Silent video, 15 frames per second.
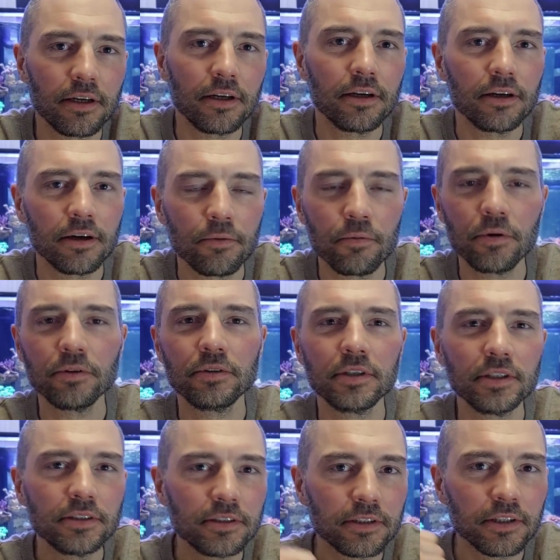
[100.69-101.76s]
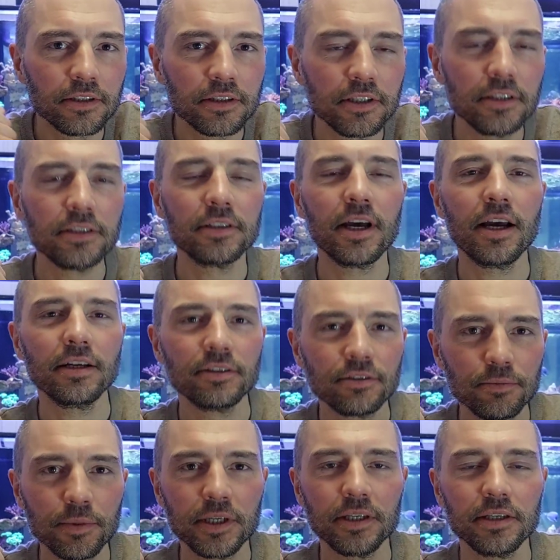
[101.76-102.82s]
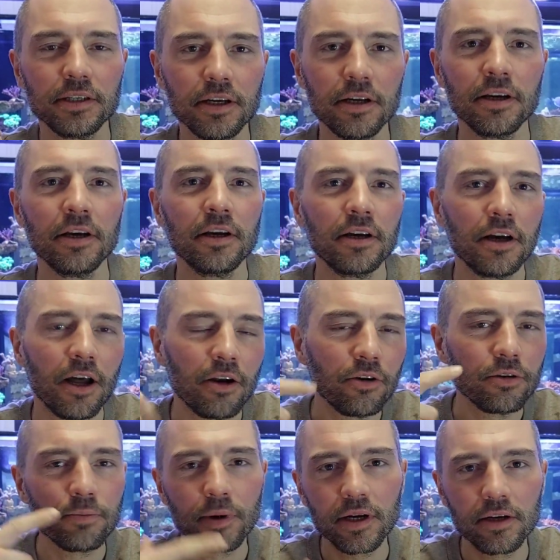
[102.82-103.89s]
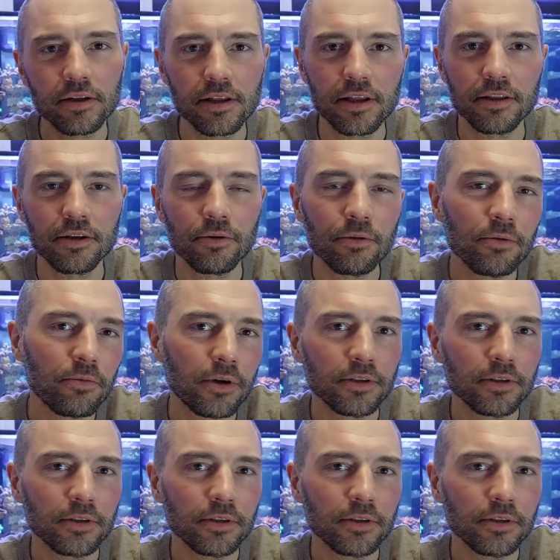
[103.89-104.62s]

I want this tank to be a lot better than the old one.